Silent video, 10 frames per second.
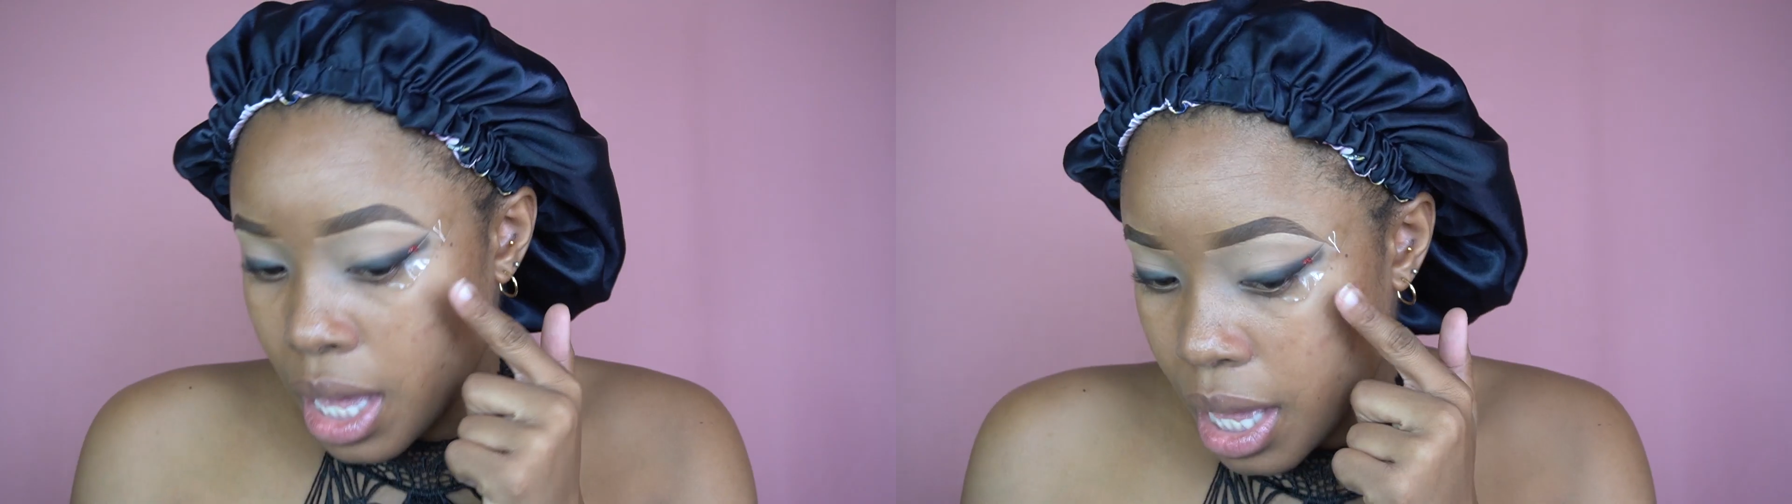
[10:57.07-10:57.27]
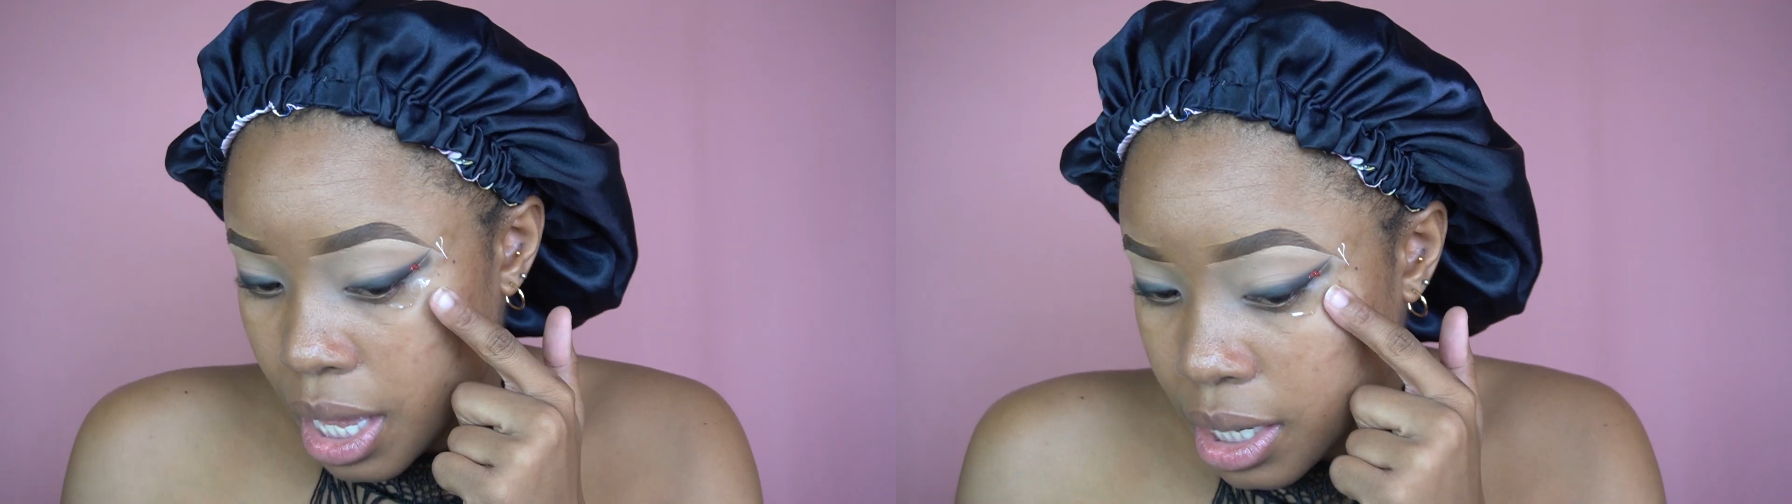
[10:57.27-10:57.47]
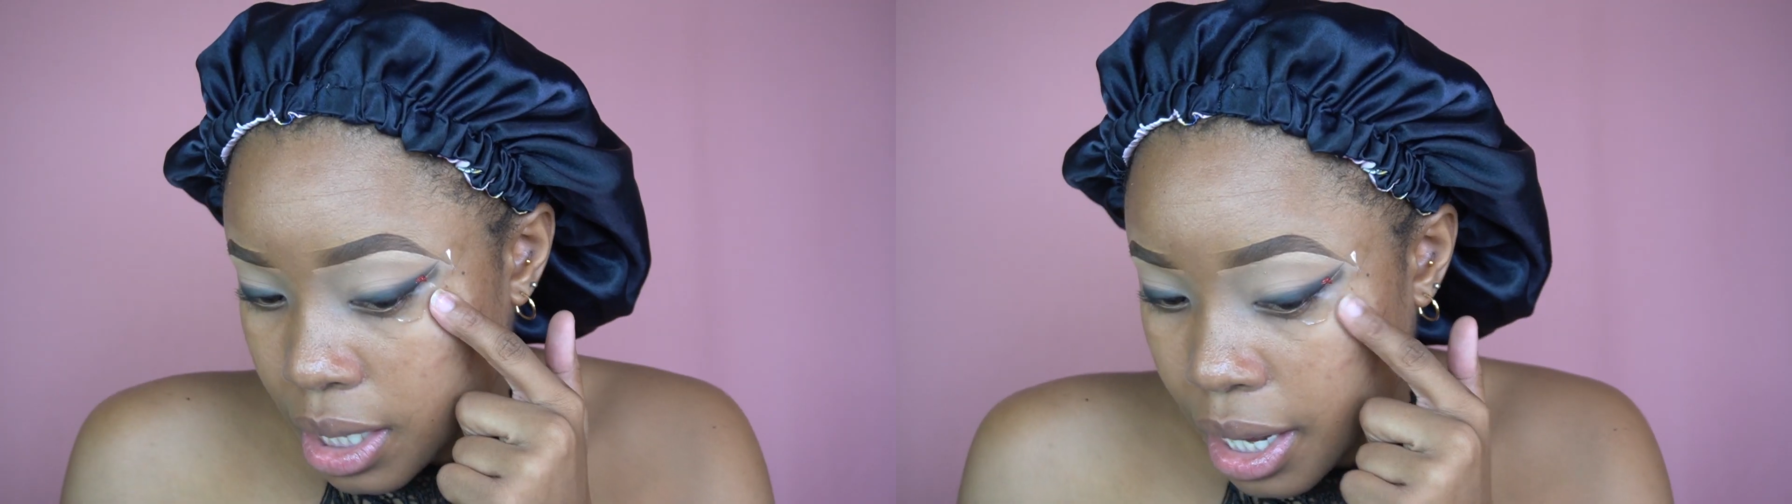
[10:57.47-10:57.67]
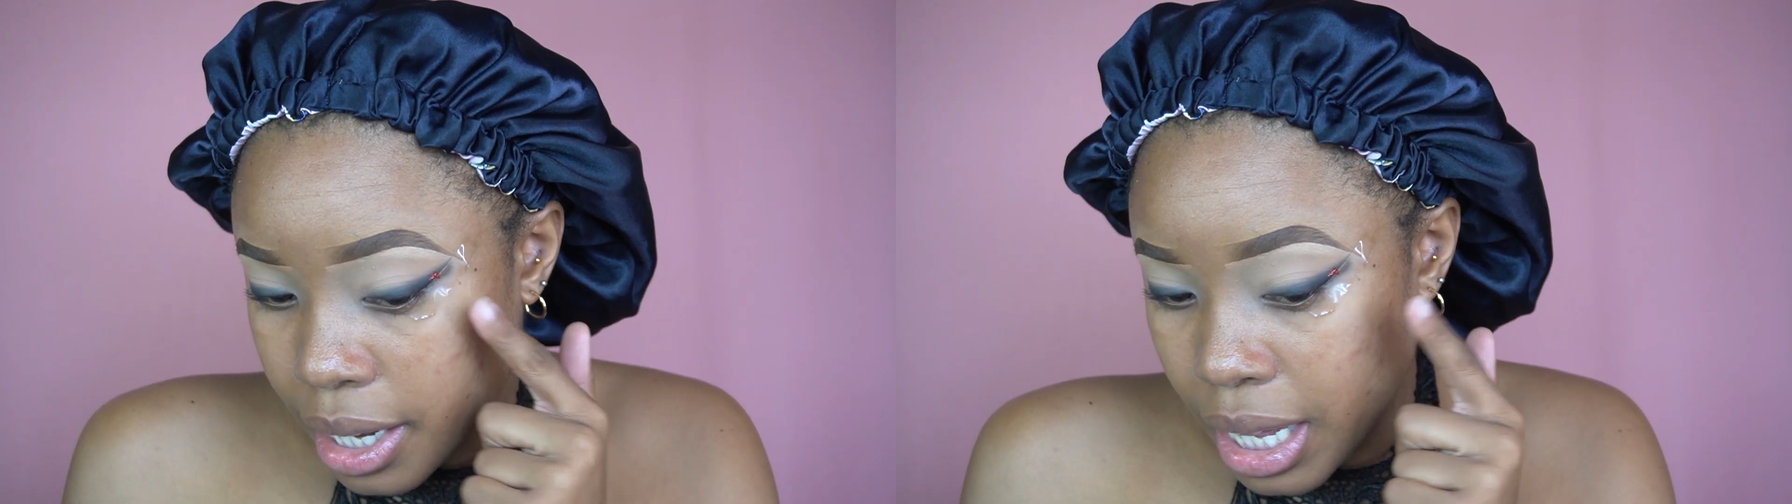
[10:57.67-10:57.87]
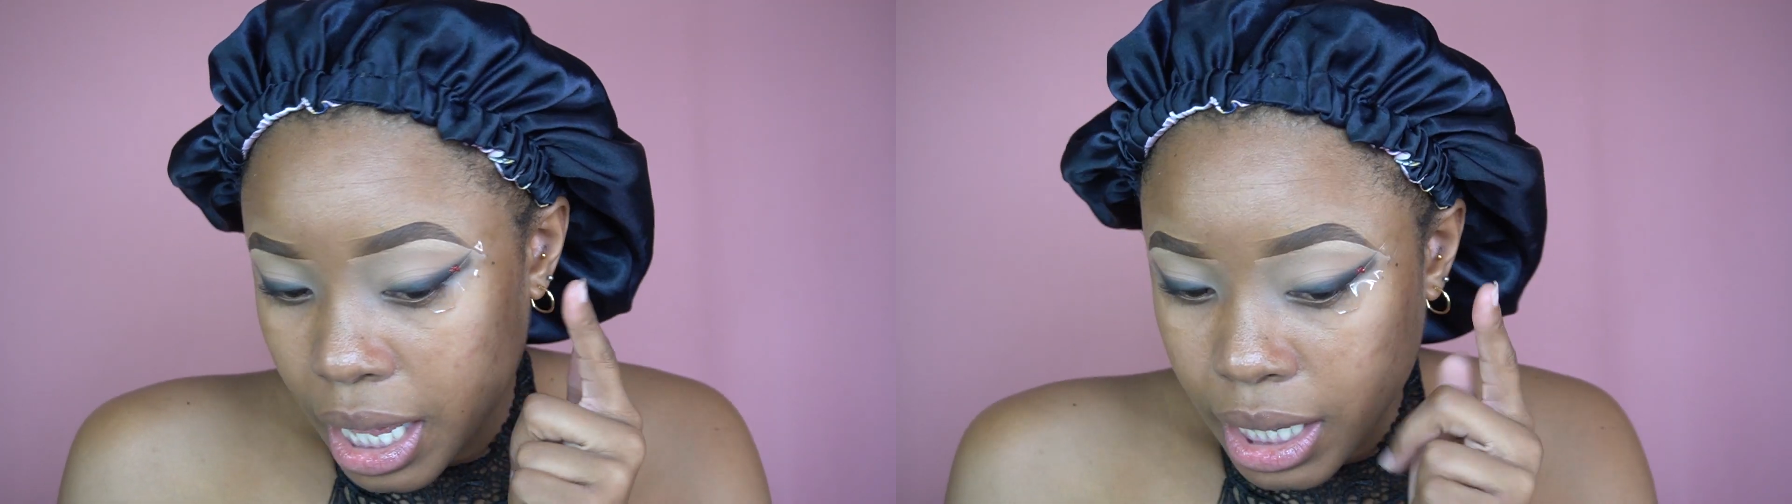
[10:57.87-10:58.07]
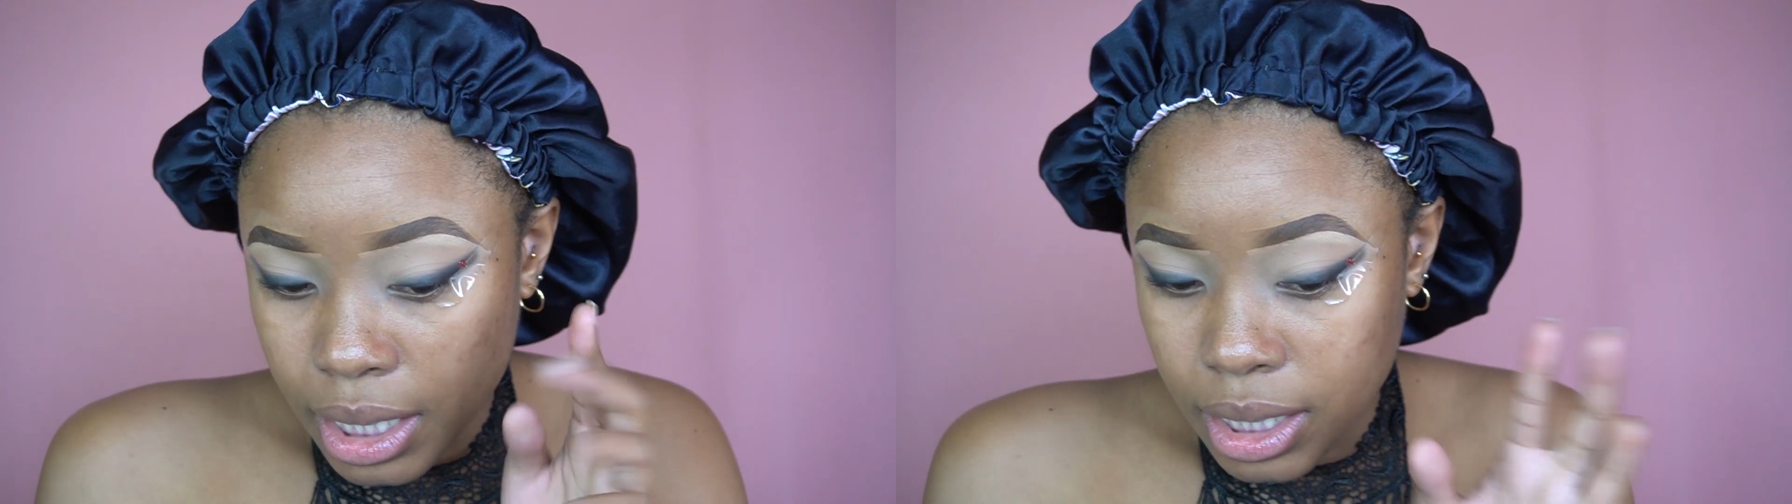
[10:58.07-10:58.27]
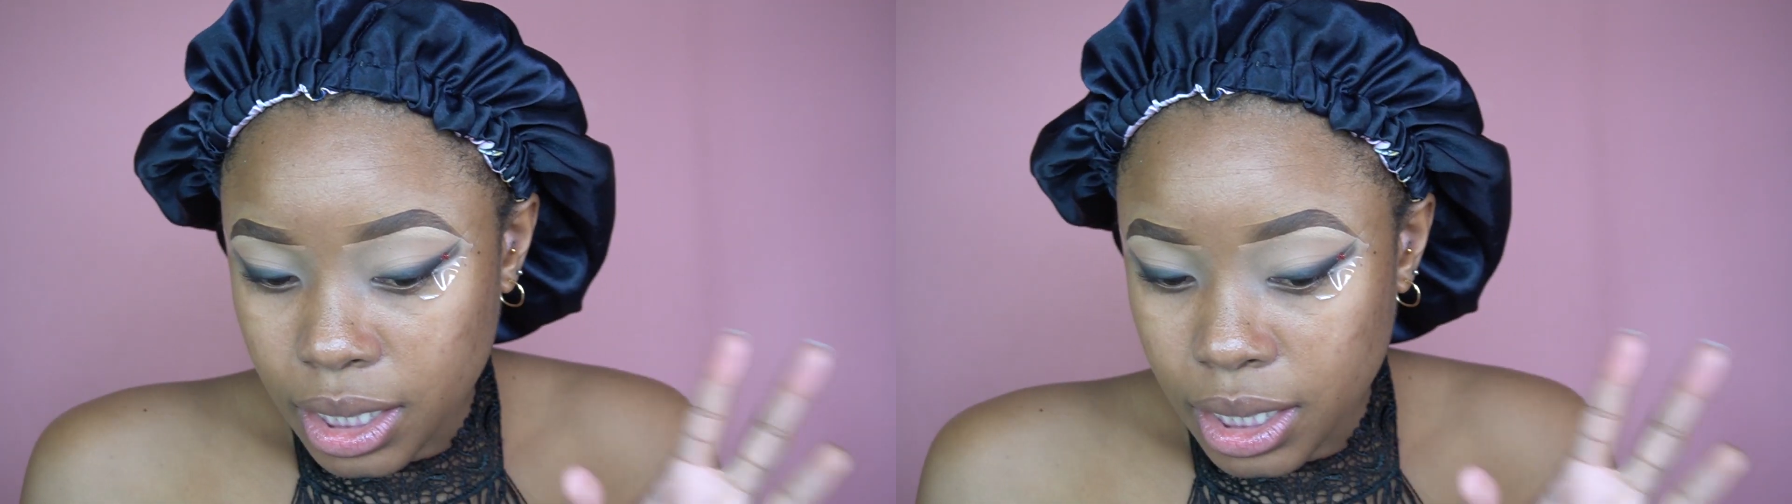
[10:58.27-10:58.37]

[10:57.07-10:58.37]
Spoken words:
And I added